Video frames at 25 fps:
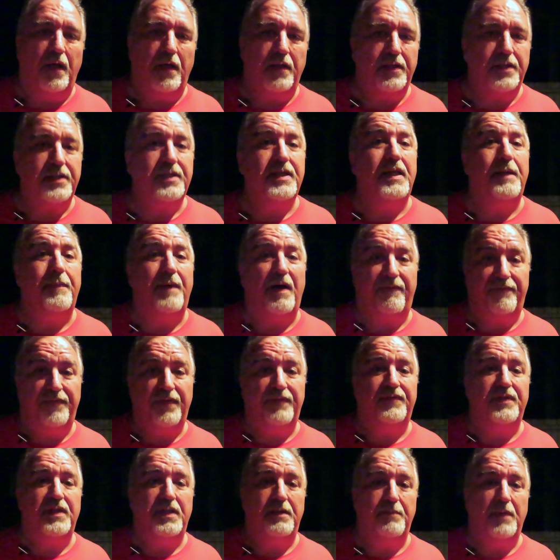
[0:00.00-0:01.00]
Just need about
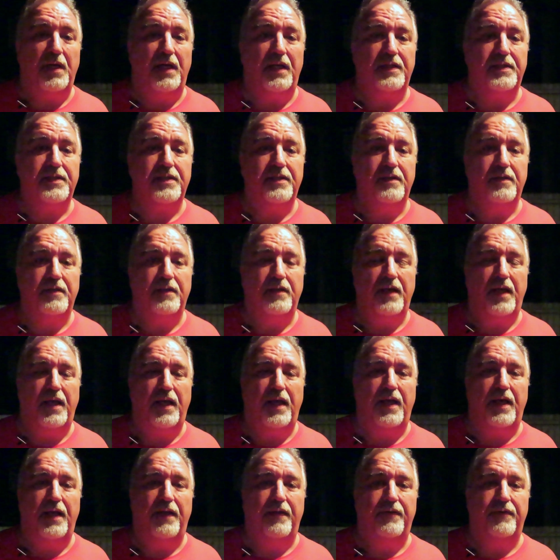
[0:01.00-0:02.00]
15 minutes
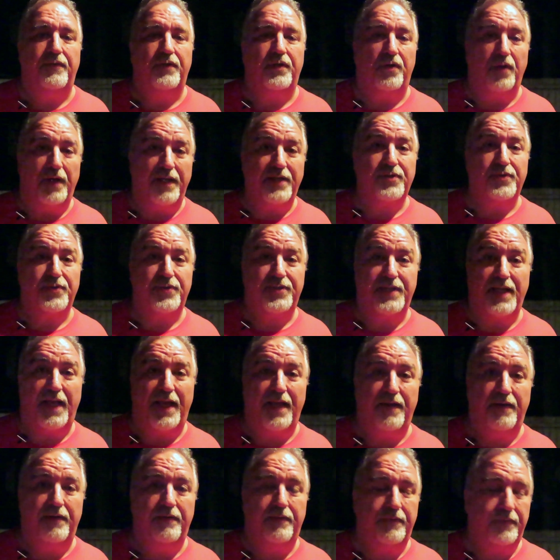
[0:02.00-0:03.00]
and the glaze will
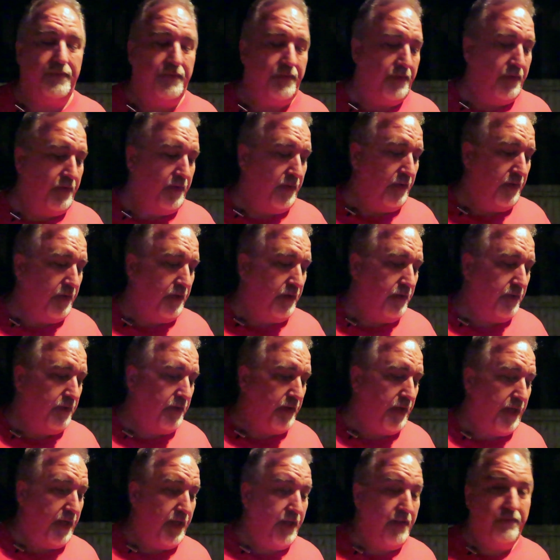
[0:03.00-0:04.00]
set.
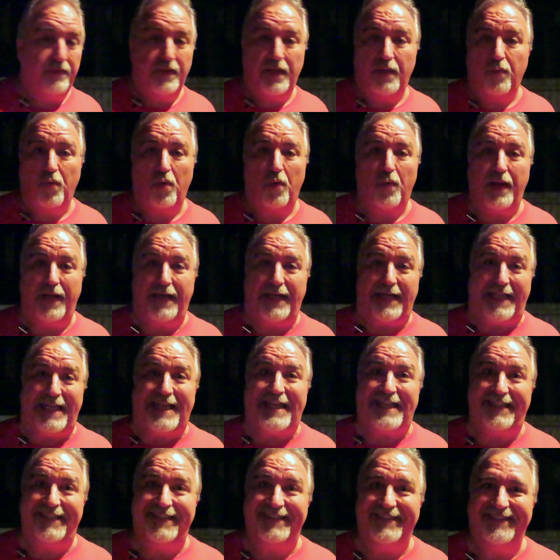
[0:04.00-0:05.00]
And then we're ready to
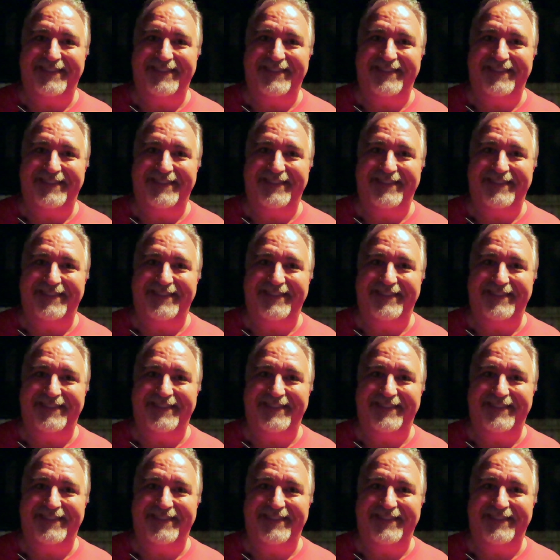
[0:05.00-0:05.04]
eat.